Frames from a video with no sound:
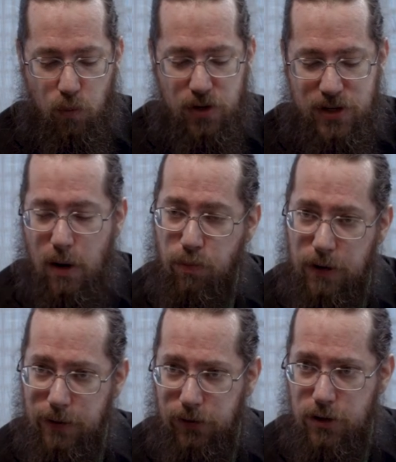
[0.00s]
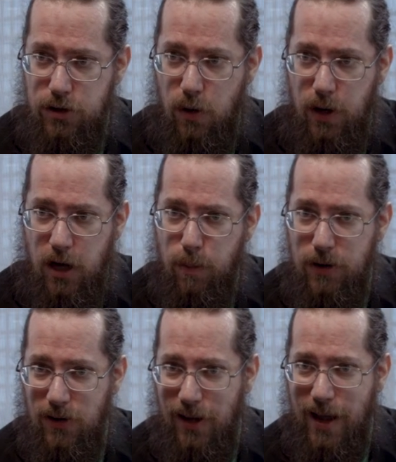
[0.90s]
was not previously showing up
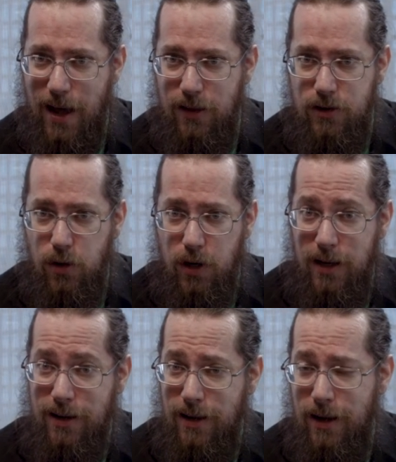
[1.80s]
until I added the token in.